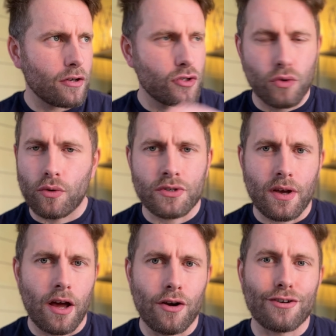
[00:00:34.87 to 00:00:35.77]
talked
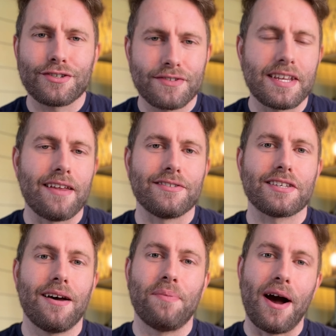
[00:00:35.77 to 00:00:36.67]
a lot of sense
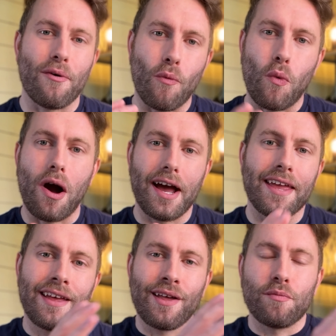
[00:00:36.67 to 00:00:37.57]
about
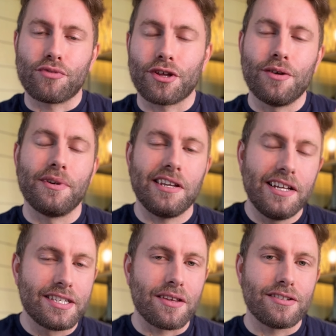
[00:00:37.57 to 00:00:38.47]
why procurement
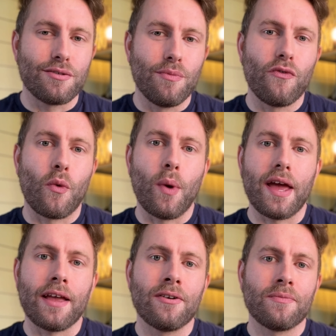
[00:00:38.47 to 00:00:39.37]
needs to move
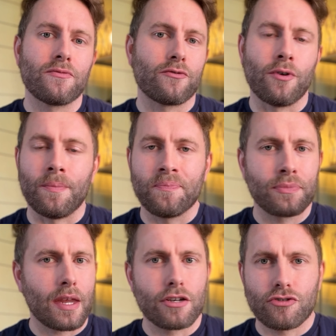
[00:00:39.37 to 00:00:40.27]
away from
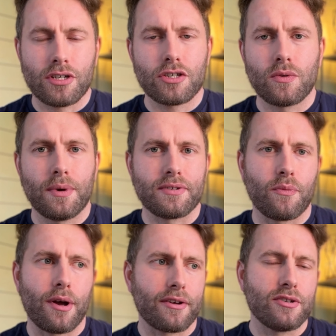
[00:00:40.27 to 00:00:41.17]
traditional ways of
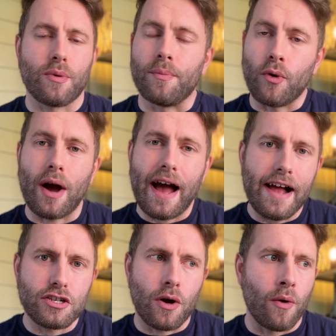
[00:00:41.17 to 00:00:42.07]
working to a more
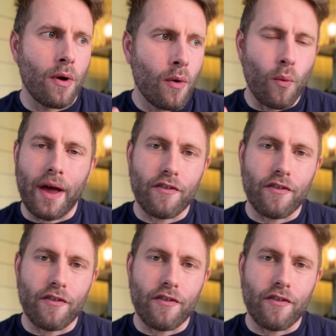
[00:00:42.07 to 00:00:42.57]
agile way